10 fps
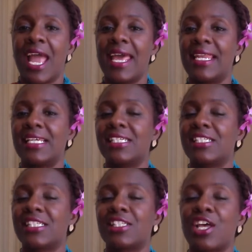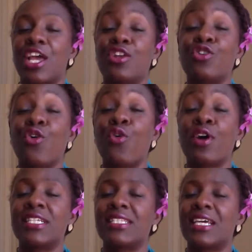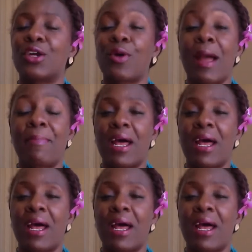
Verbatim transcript: and it, it just annoys the crap